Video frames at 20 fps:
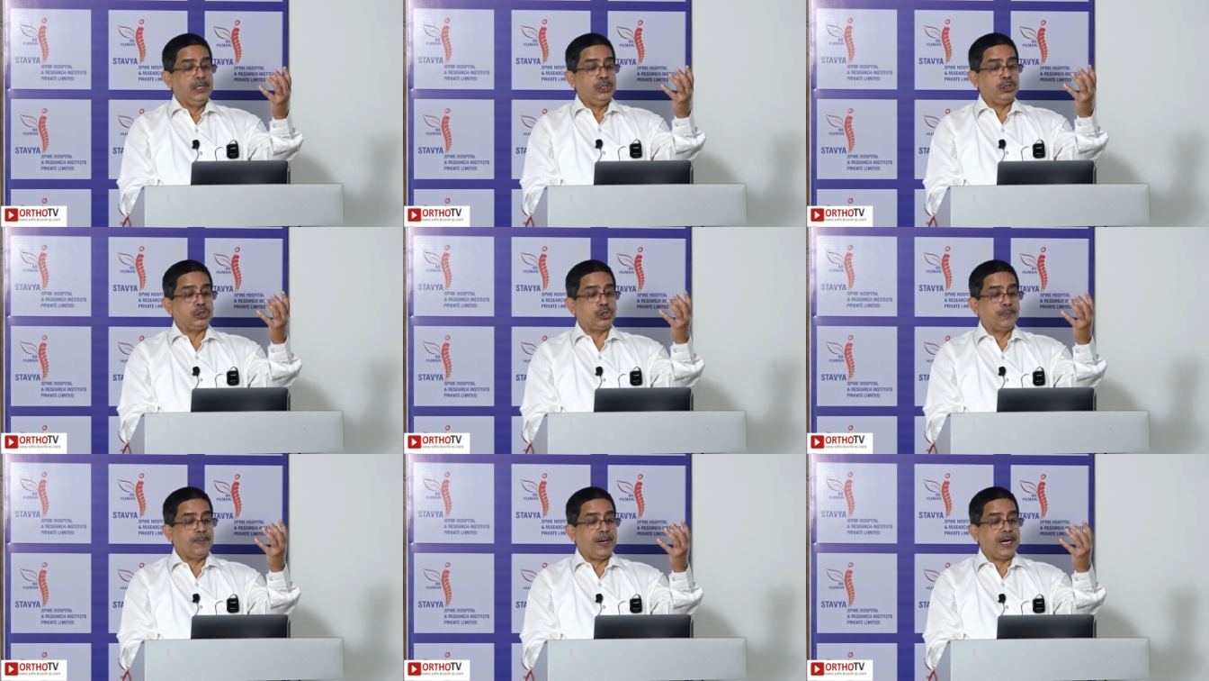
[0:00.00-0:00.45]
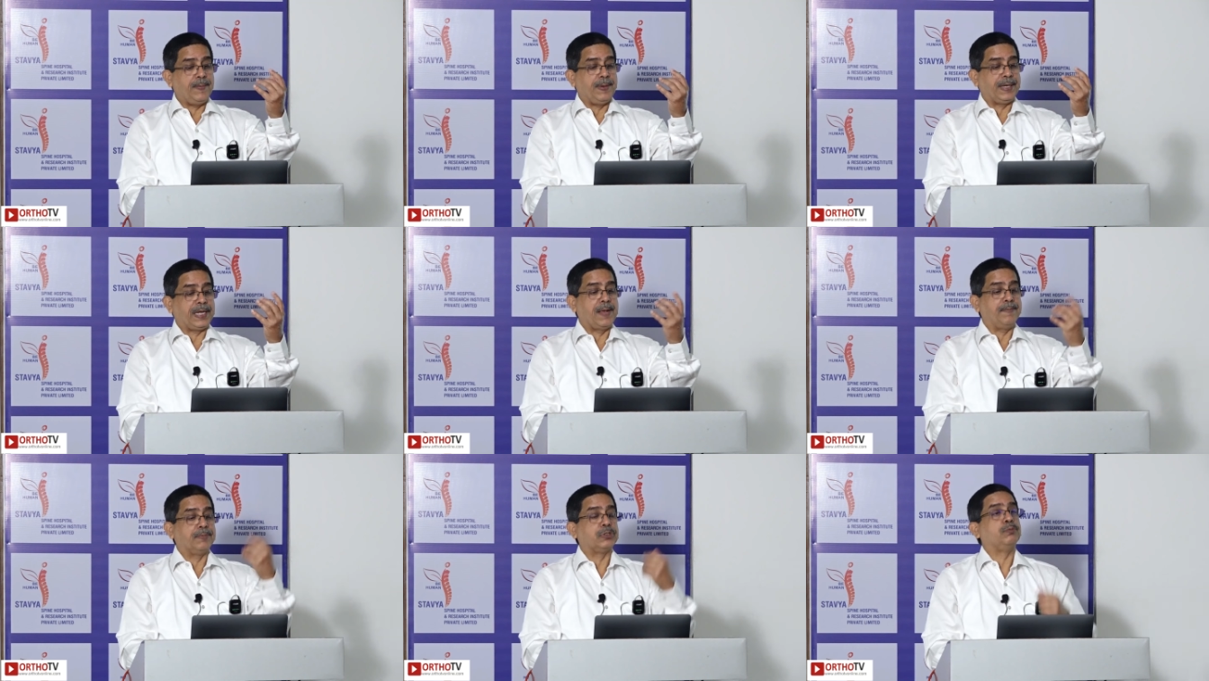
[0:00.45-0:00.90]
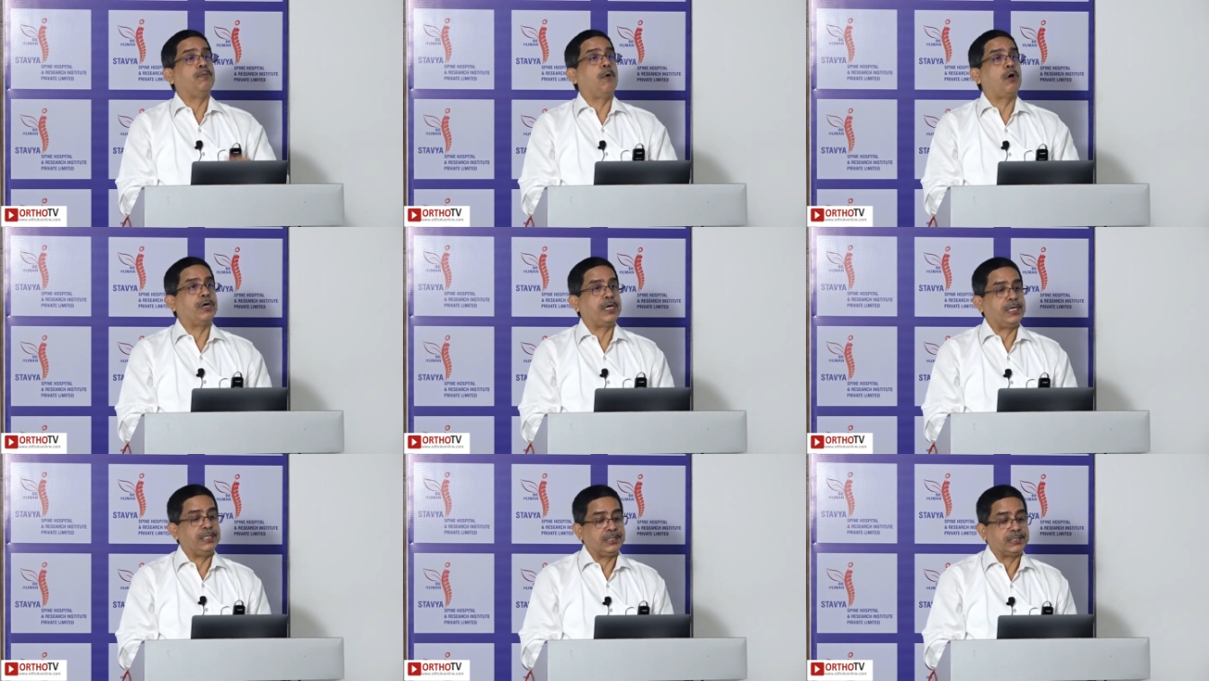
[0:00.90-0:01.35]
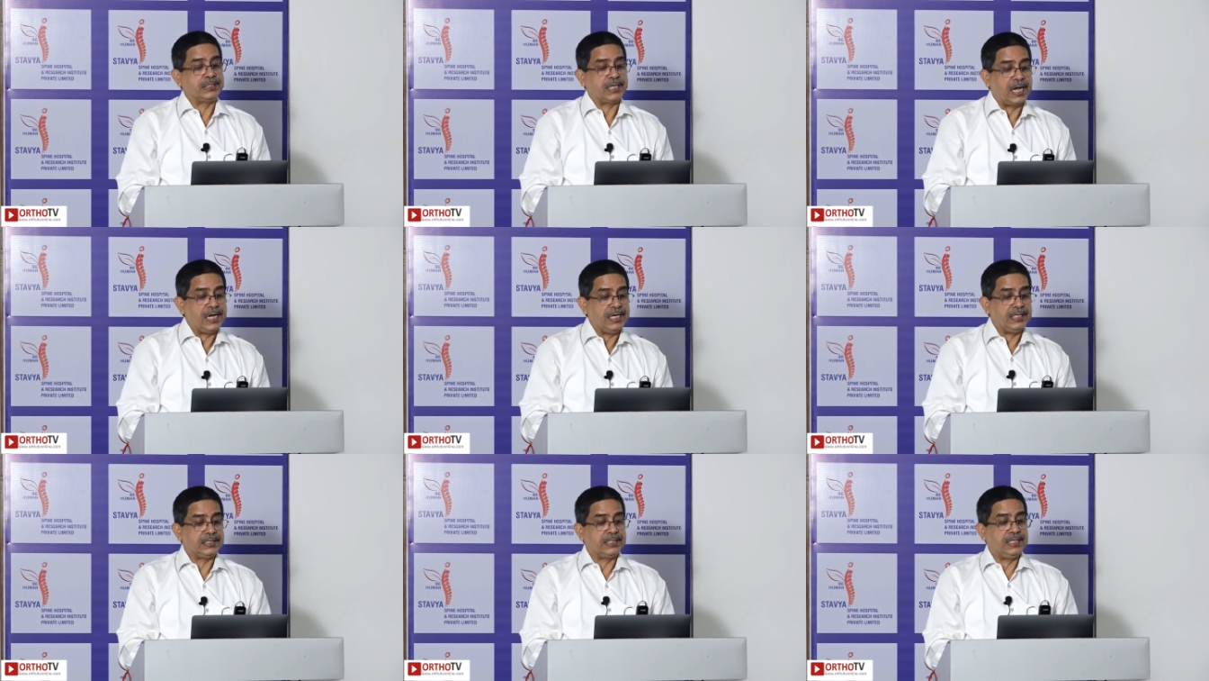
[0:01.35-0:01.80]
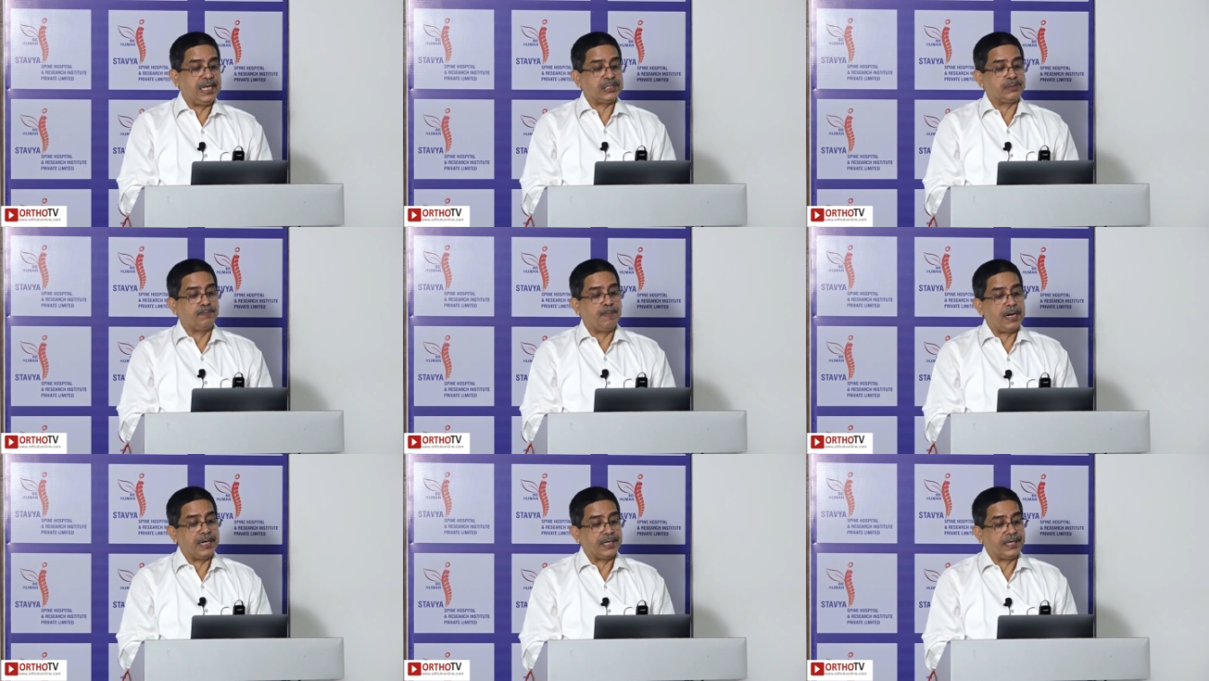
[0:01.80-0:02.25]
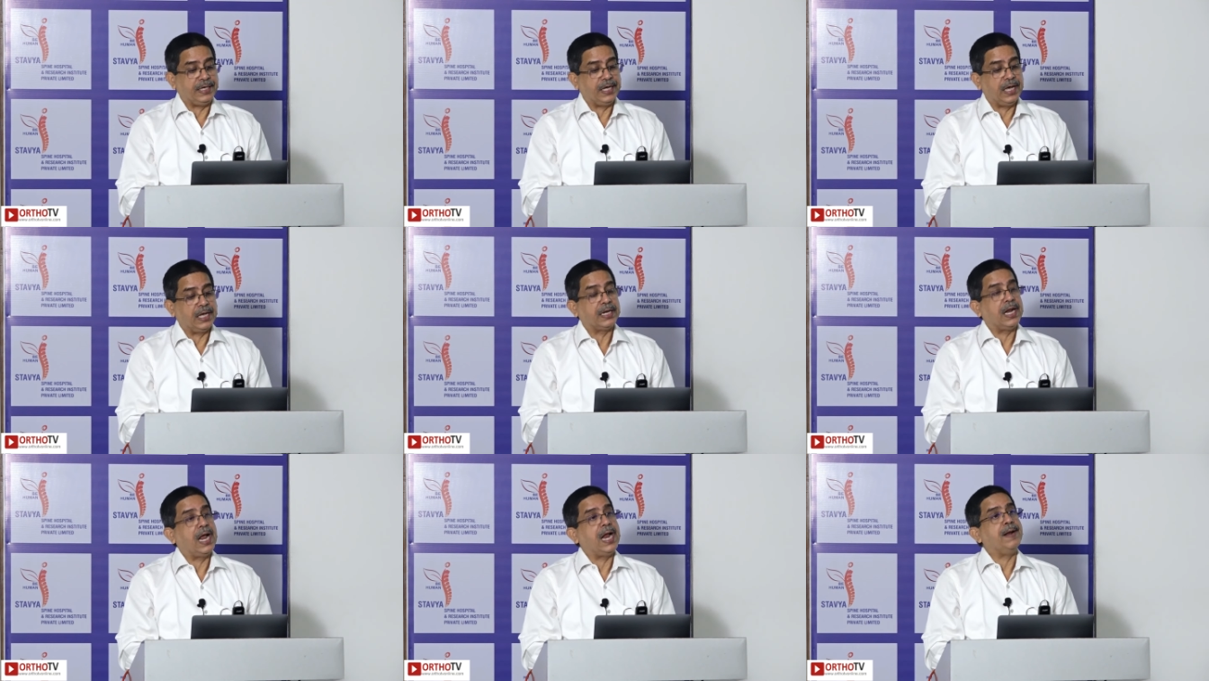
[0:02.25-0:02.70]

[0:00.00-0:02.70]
instrument became smaller in size, less bulkier,